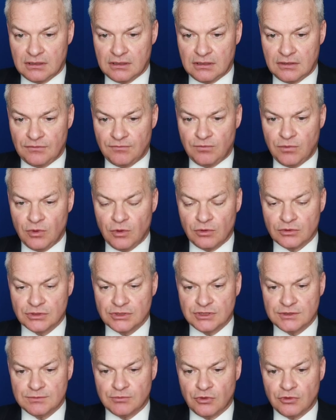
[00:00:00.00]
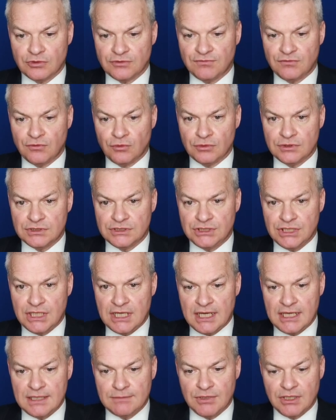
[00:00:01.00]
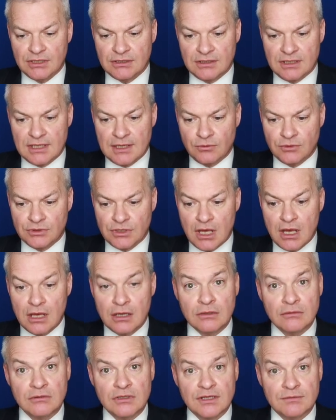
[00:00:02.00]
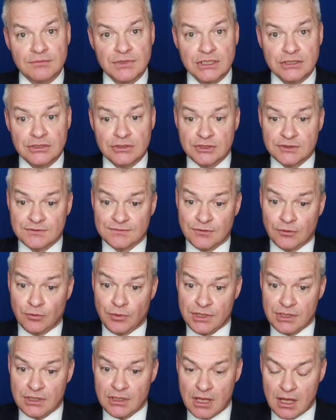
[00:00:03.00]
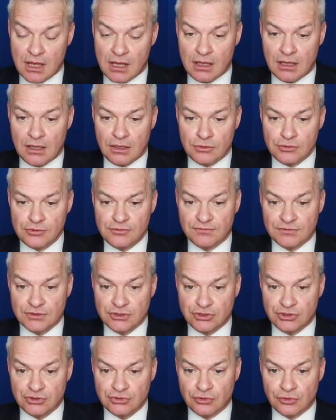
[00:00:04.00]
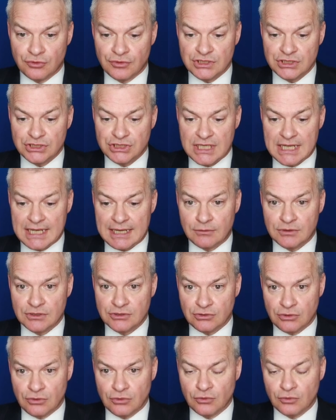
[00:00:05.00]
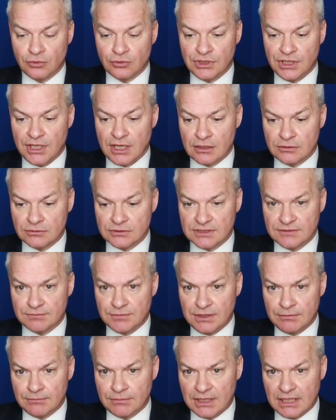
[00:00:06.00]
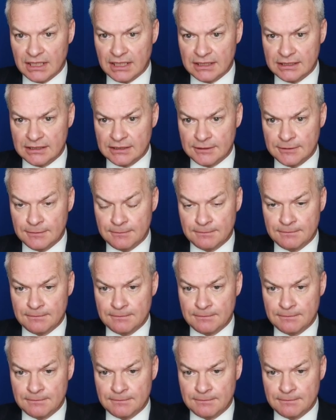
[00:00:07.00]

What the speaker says: I've blocked a spot for the J, but that would only have been useful with an O for Jaw and Jow, and all the O's have been played.